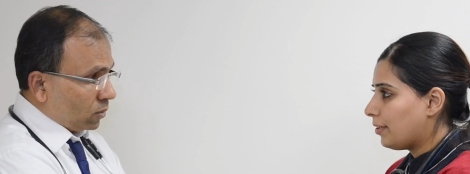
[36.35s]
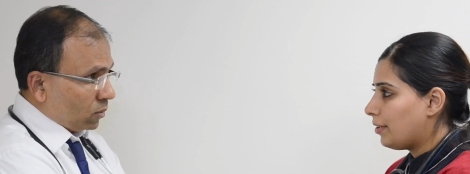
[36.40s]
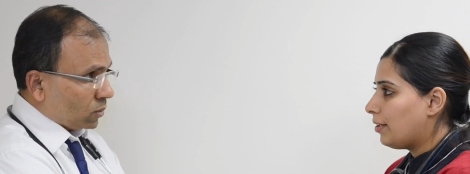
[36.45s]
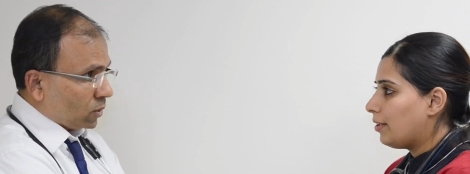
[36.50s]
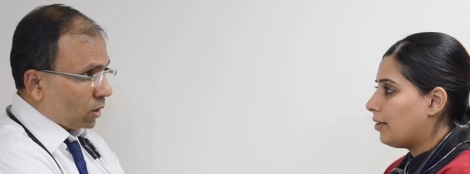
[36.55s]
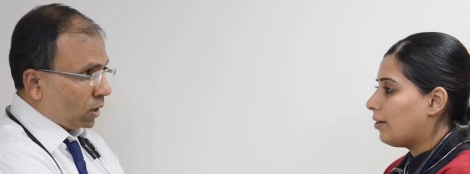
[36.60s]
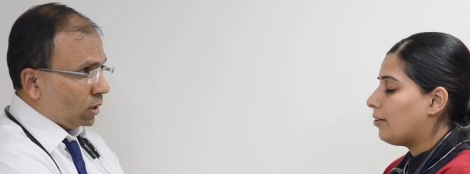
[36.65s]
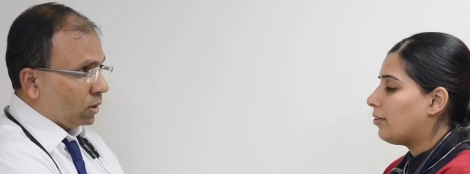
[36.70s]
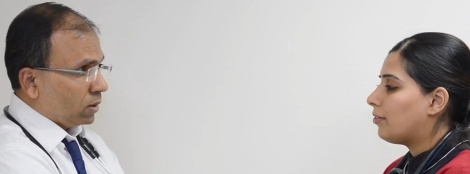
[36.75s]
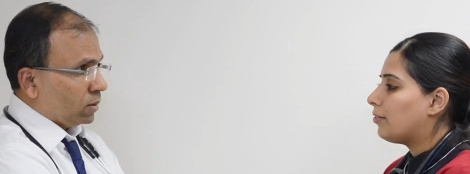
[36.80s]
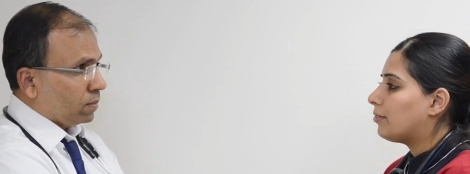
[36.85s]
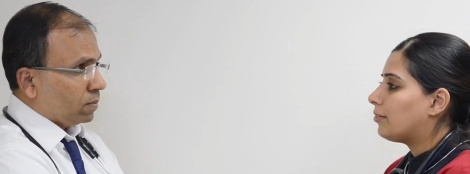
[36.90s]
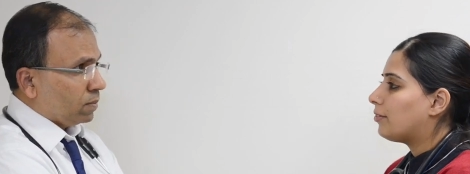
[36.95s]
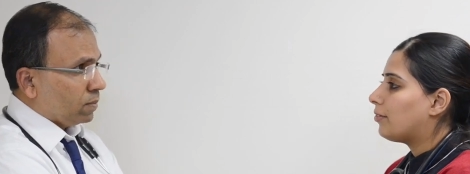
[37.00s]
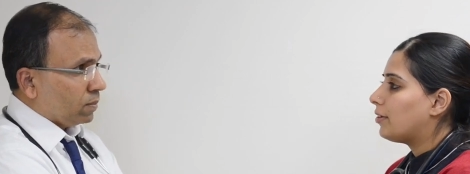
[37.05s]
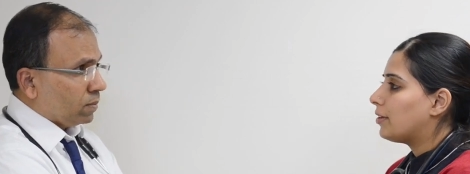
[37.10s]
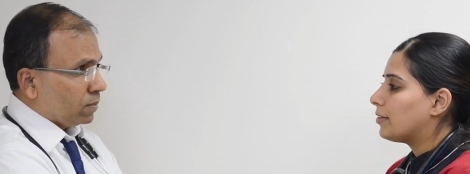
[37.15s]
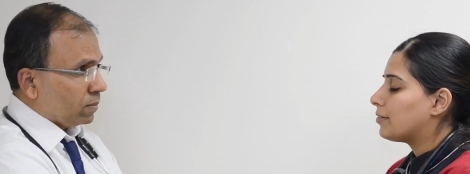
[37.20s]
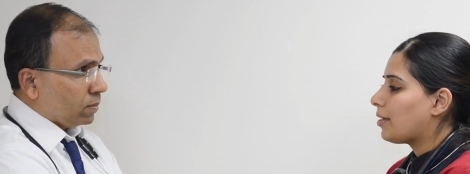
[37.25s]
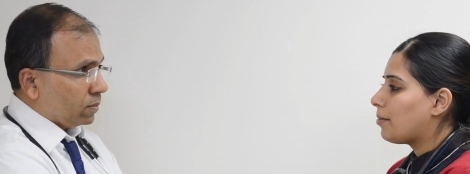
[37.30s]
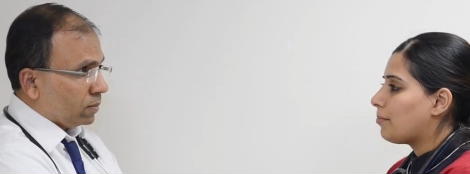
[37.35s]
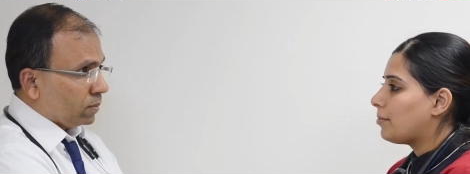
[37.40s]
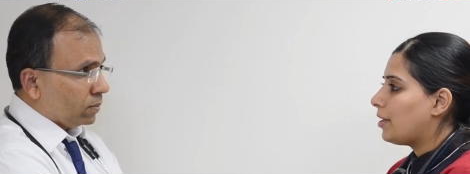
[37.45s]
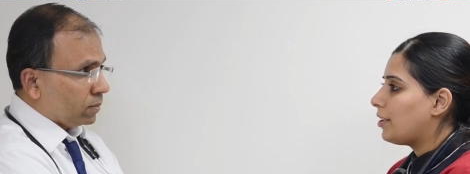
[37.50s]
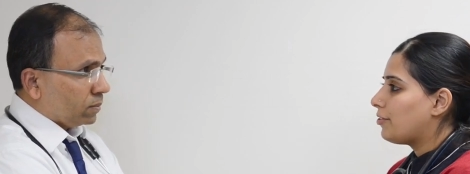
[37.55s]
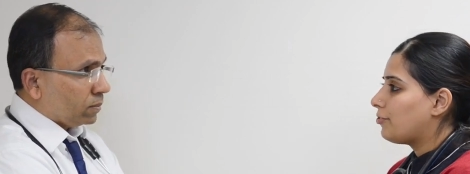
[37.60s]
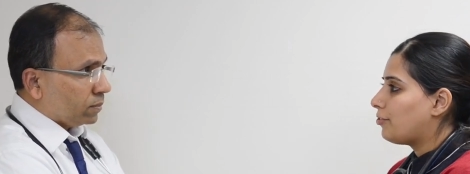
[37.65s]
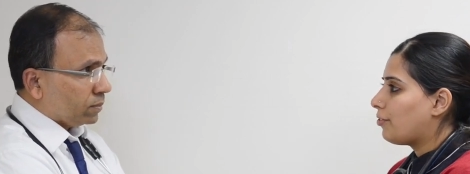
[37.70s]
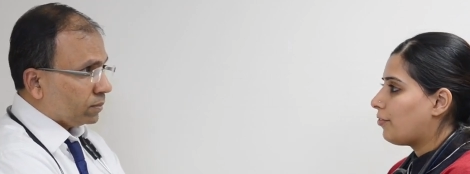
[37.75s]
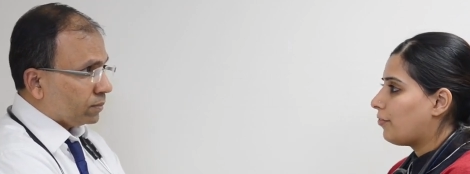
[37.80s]
Speaker 1: Okay. On
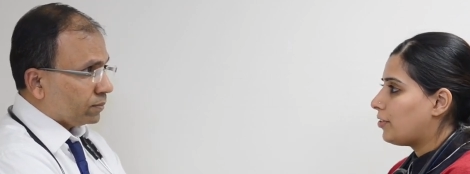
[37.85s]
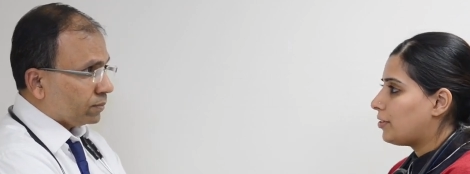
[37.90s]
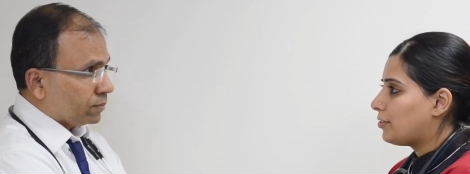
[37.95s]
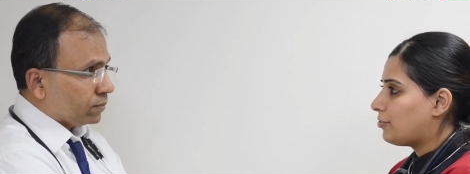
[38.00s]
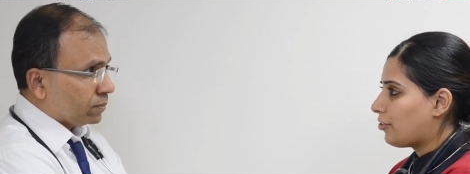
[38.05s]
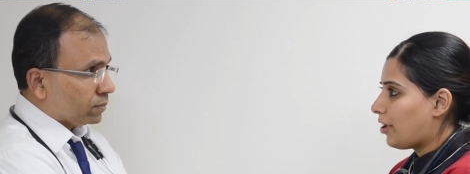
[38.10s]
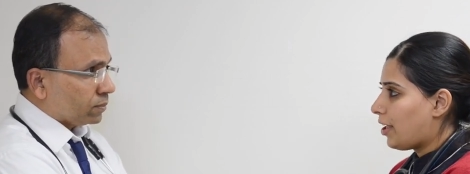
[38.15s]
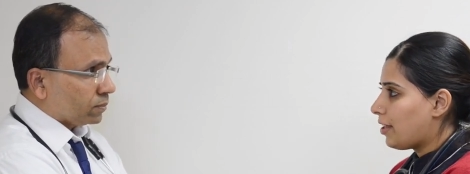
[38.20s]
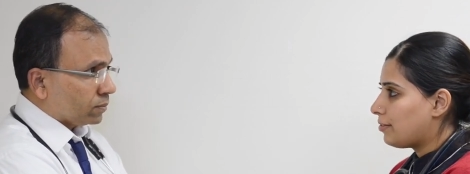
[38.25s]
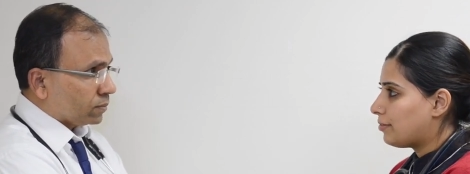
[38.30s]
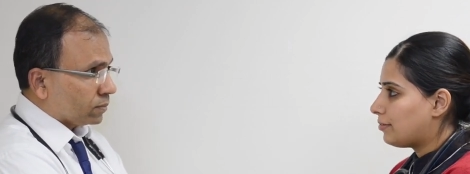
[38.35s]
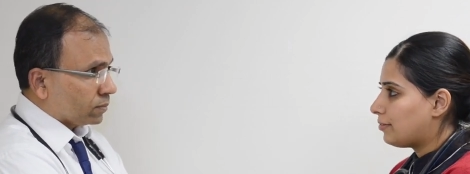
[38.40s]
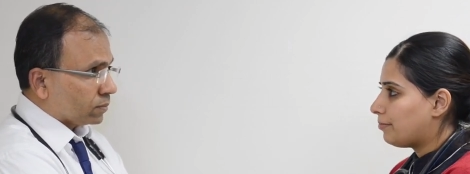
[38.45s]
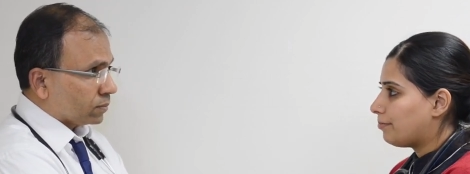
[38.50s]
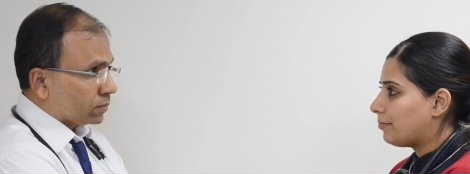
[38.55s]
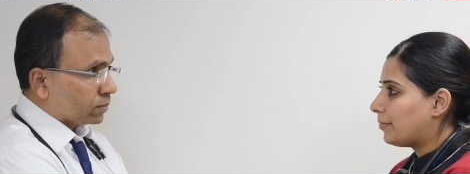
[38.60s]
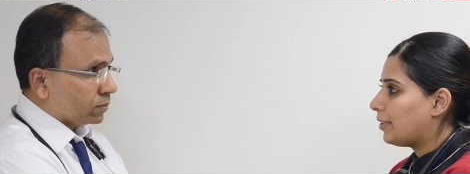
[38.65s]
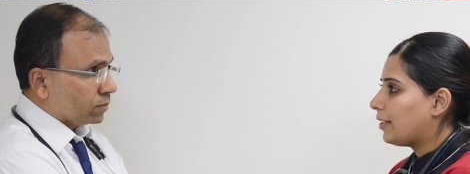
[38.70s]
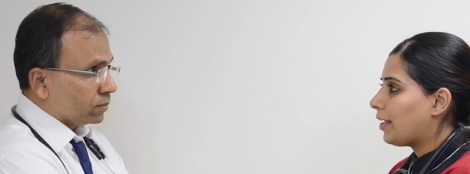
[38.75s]
examination of his chest,